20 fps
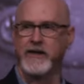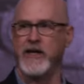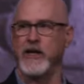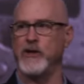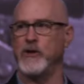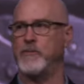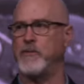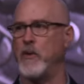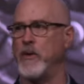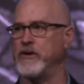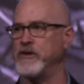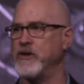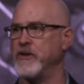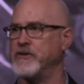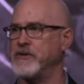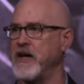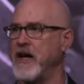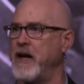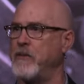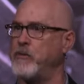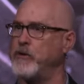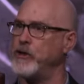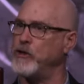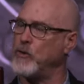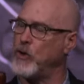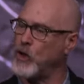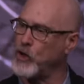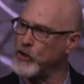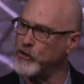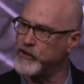Can you point to a time when you
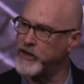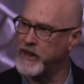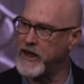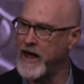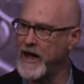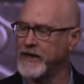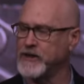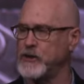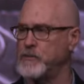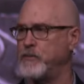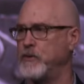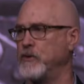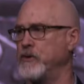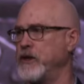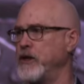heard the gospel?